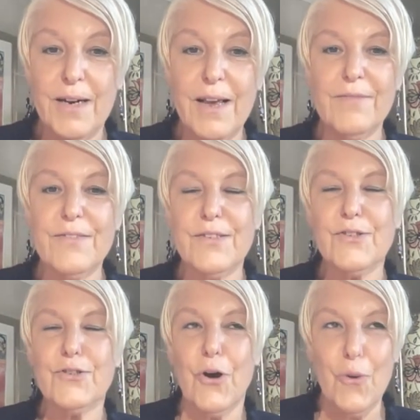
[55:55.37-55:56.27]
And I have
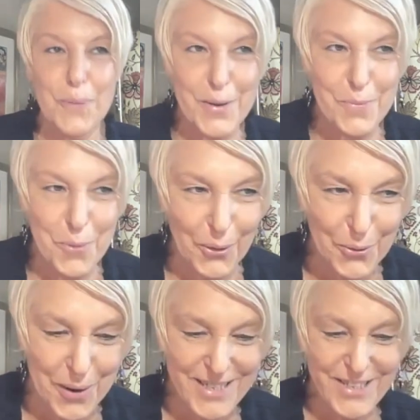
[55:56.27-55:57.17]
so many more
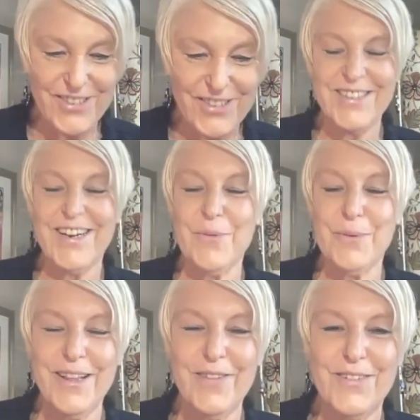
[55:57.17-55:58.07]
questions that I
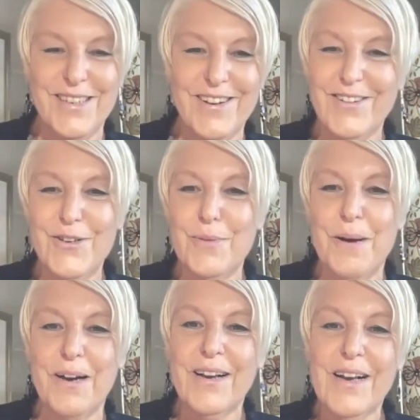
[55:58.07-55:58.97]
would love to talk to you
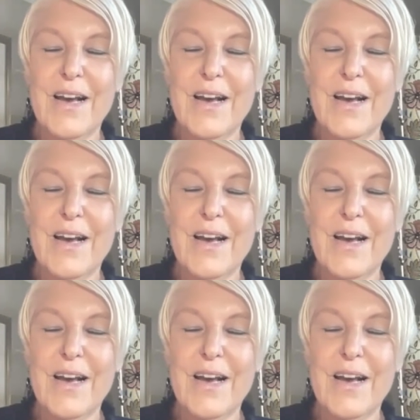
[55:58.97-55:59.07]
about.